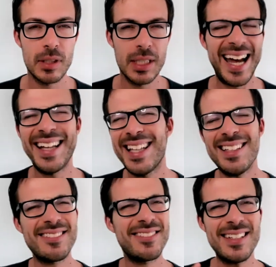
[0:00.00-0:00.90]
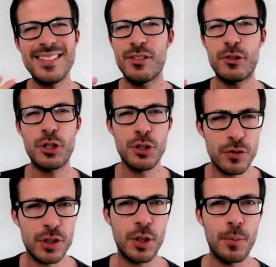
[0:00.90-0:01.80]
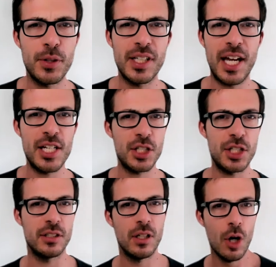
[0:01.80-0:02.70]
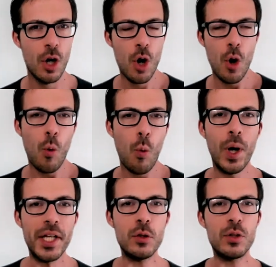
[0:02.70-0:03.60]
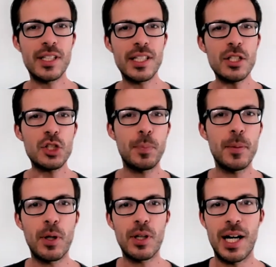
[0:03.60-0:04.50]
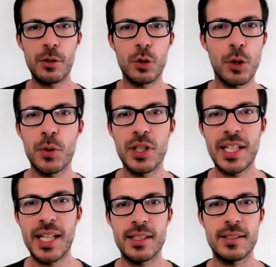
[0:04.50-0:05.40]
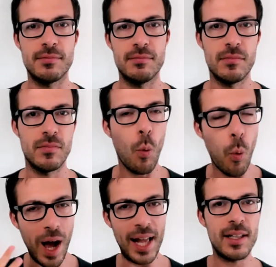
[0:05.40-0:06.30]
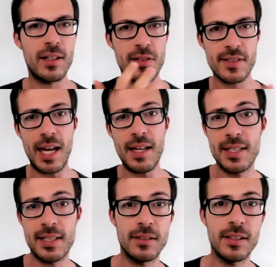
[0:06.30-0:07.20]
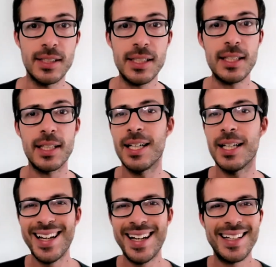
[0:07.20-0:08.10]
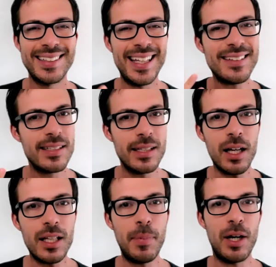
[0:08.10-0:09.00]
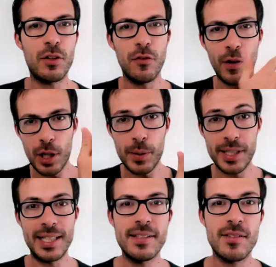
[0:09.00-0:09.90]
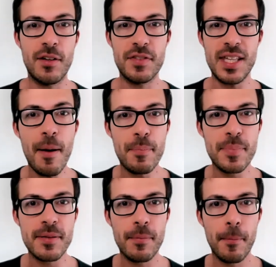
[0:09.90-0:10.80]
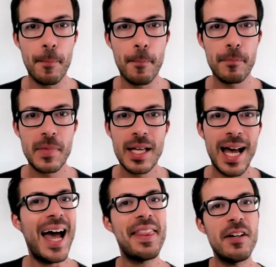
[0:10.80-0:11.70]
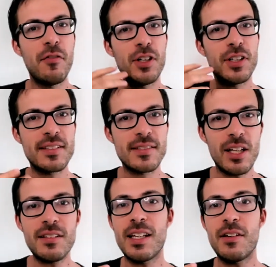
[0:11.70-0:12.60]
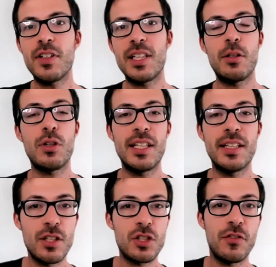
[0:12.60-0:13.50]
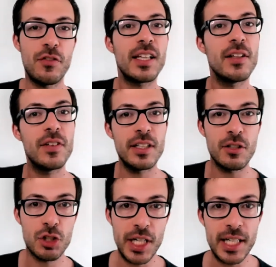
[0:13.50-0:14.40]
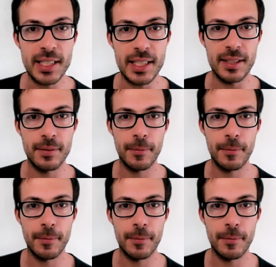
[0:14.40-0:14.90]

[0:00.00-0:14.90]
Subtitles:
And that's just not true for communication. When you teach people how to communicate well, concisely, and concretely, that's not about following a list of steps. And therefore, that's not something that you can teach effectively in a training.